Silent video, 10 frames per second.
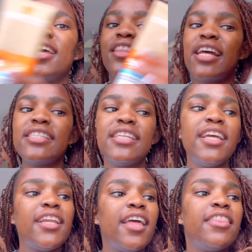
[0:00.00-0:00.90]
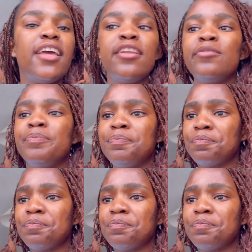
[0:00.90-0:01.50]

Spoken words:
That's it. And then